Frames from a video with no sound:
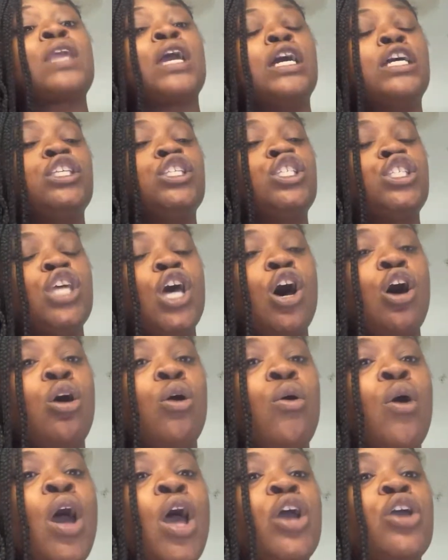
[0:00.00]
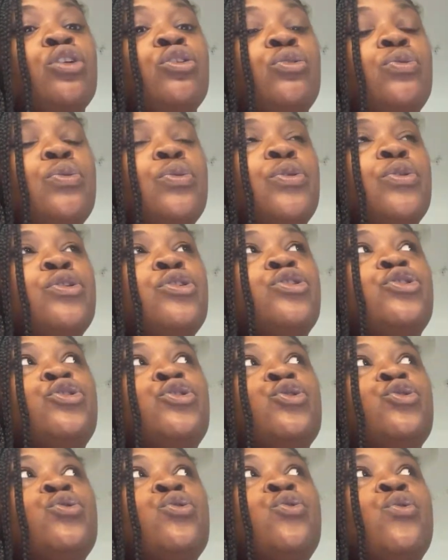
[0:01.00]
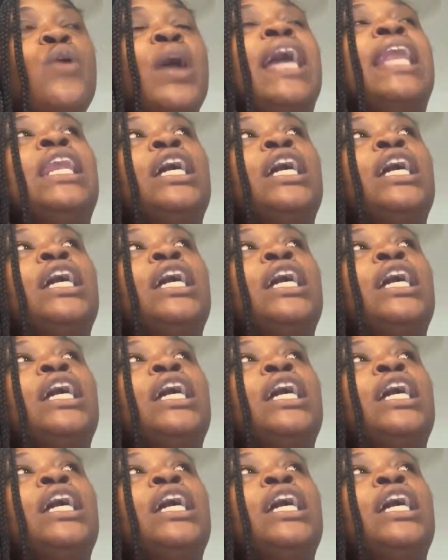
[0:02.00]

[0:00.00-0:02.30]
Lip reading: And so you in